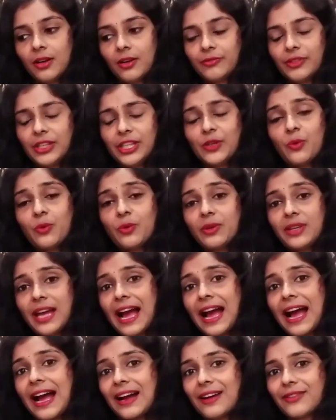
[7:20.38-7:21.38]
we don't
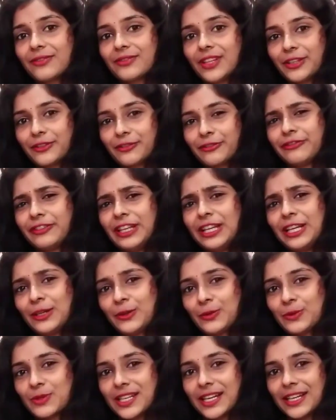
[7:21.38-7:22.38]
have that feel
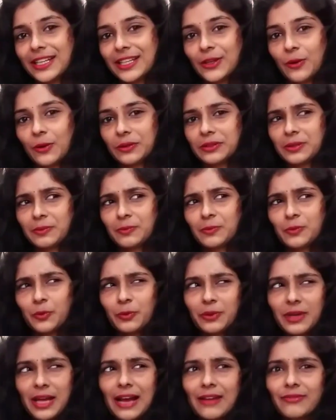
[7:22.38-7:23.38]
to study all the time. We
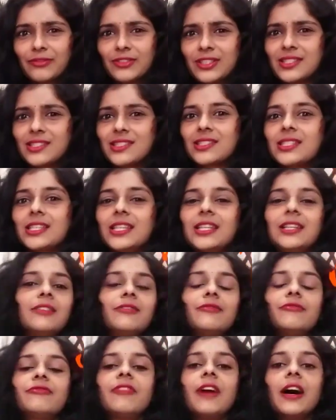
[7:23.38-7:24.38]
don't have that zeal
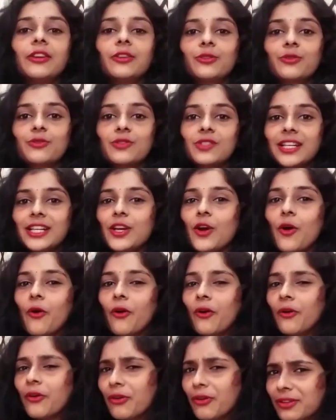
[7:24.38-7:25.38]
and fire to study
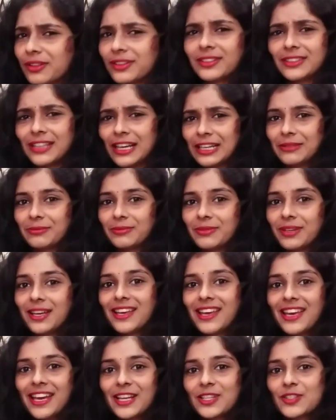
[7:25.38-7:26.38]
all the time.
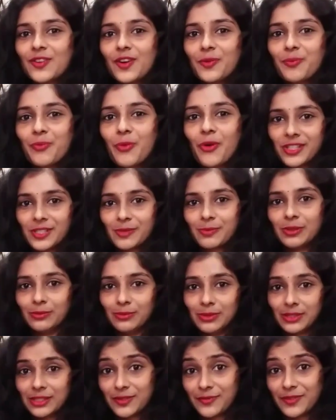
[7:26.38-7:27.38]
It's not possible
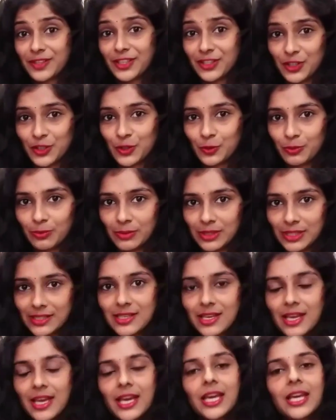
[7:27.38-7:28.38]
because we are
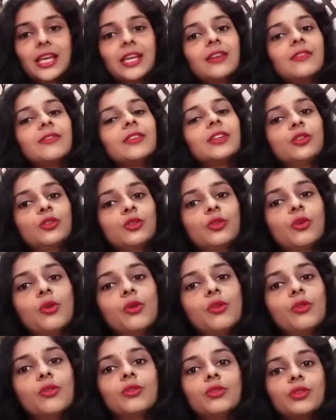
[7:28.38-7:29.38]
humans. Even
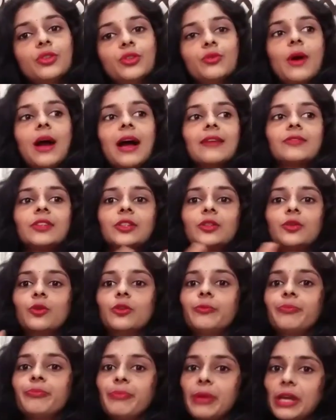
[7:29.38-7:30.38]
though you have that
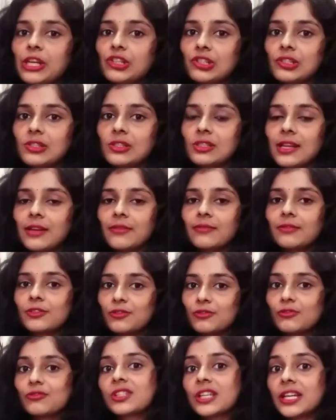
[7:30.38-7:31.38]
good patience
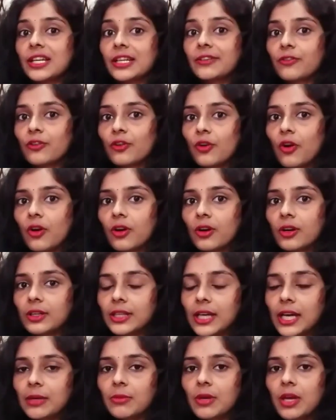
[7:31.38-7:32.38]
levels to study for longer
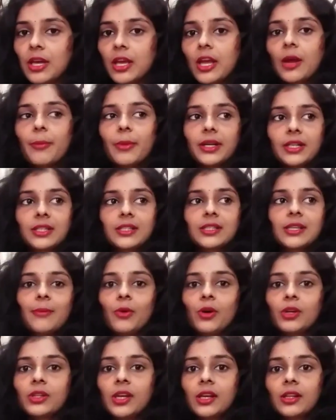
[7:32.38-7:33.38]
time, but some
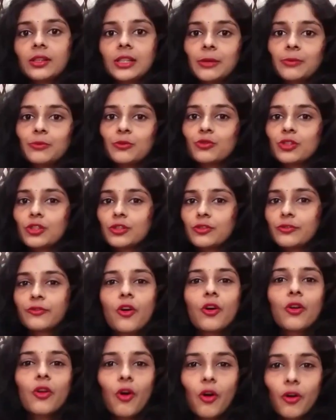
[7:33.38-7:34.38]
or the other time you just
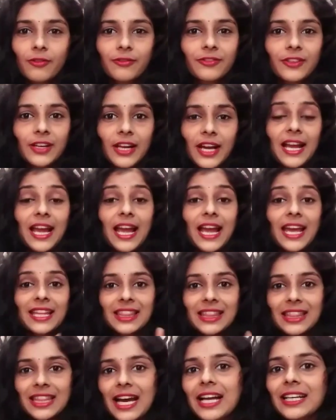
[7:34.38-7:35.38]
fall off track.
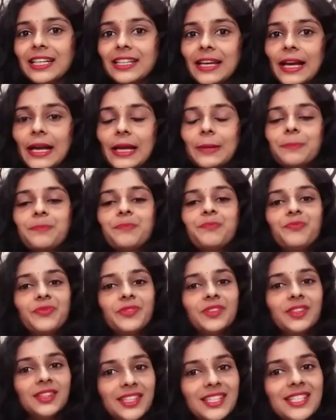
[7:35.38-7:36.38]
At that time,
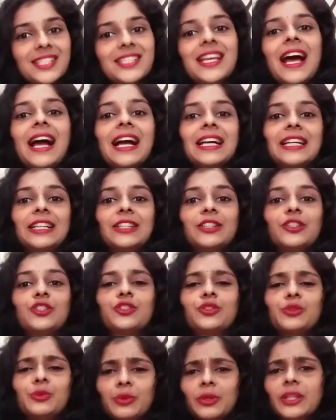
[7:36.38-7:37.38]
this hack can
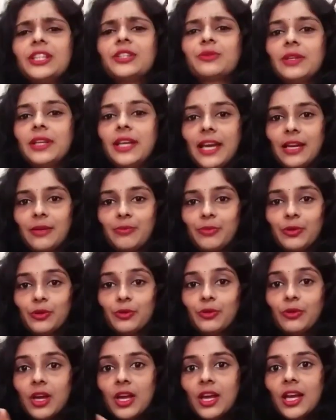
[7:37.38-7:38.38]
truly, truly help
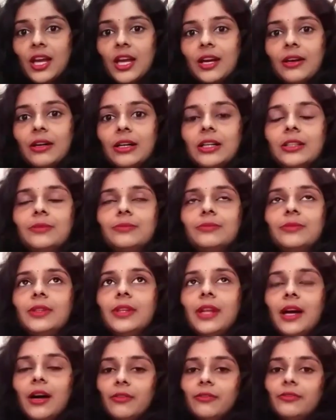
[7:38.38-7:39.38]
you.
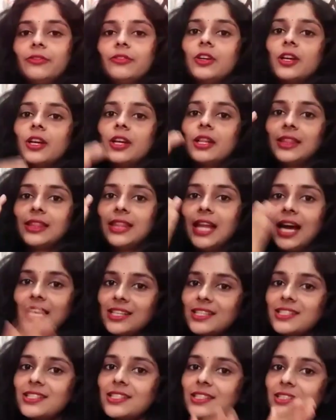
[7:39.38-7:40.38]
Now,
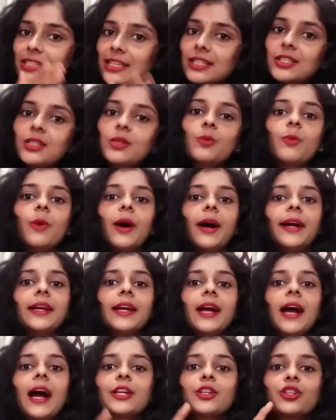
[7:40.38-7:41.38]
that is the reason
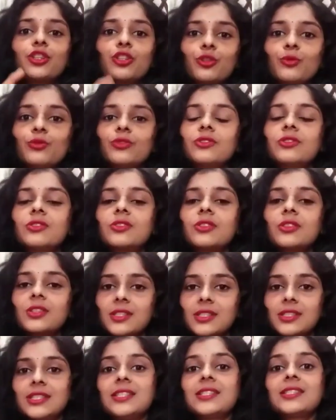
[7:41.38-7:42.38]
why I choose
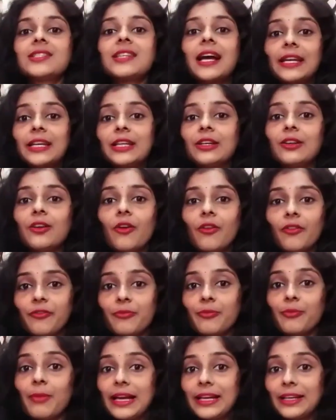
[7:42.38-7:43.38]
this designing of
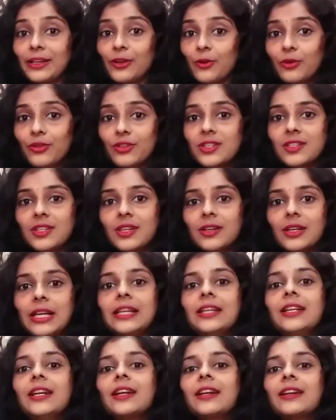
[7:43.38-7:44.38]
my notes
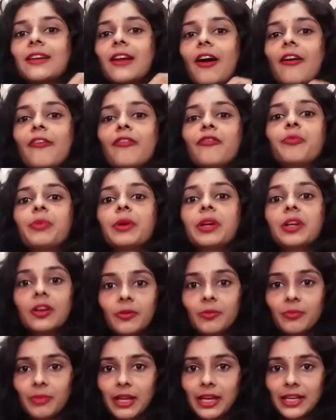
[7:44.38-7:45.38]
in rough
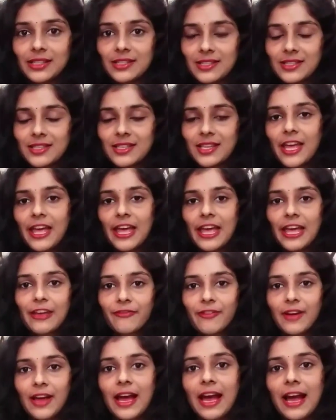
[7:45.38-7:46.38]
pickup lines.
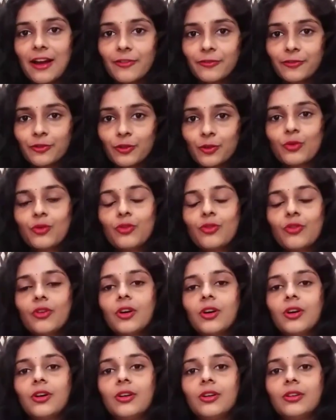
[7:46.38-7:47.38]
If I have
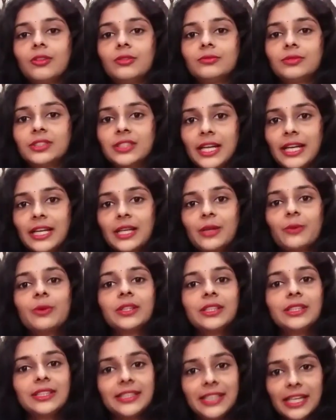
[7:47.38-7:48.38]
to study
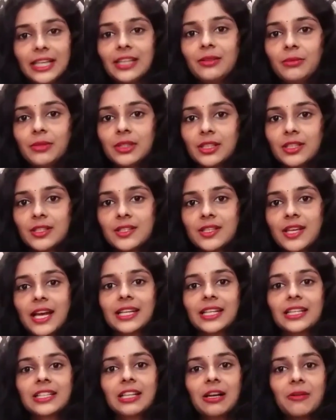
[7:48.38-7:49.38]
within 10 minutes, I
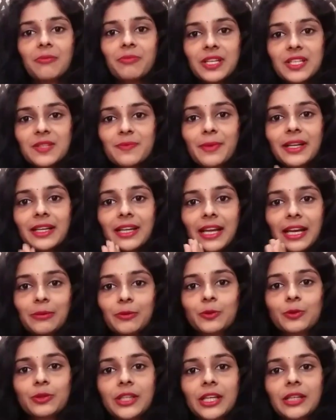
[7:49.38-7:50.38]
can compress my
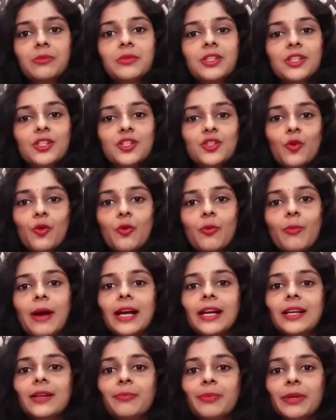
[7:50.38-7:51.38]
time to 10 minutes, go
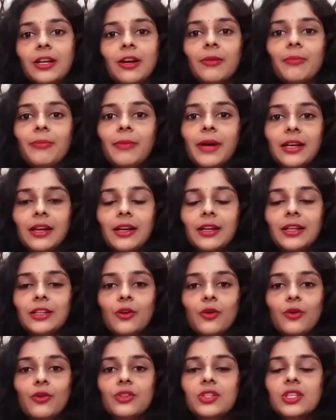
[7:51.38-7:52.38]
back, pick up my
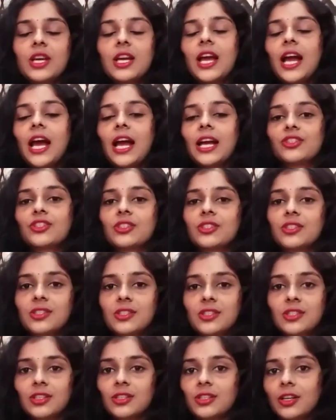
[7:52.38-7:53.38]
running notes and
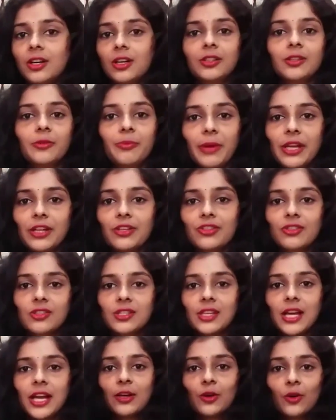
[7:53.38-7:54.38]
just turn the
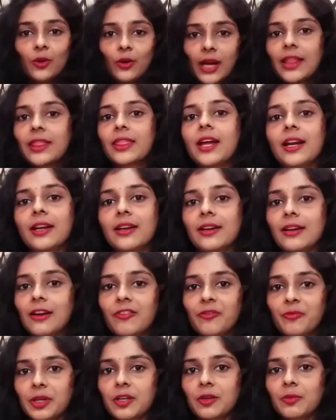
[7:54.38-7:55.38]
pages and look at that
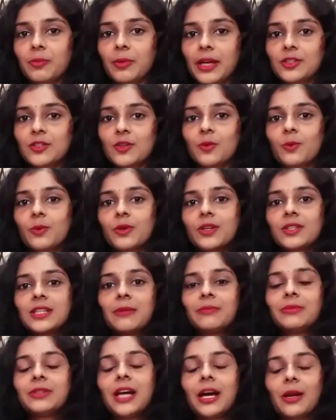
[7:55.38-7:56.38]
rough pickup lines on words.
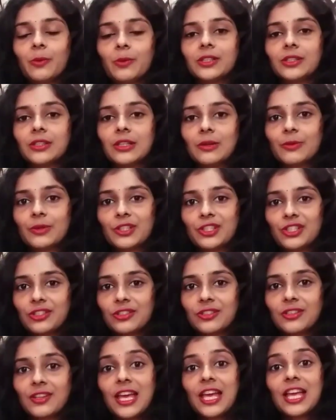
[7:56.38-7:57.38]
I'm done with the
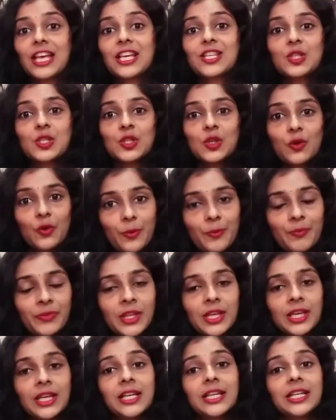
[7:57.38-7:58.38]
revision. So
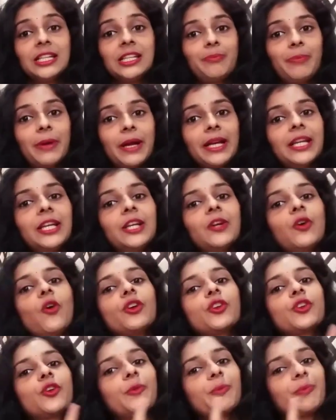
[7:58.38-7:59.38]
depending
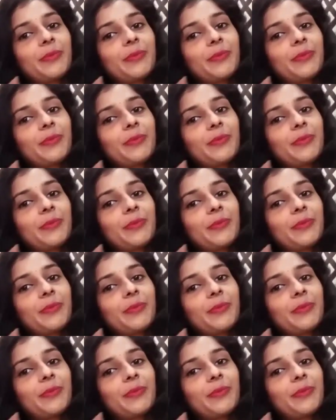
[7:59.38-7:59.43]
on your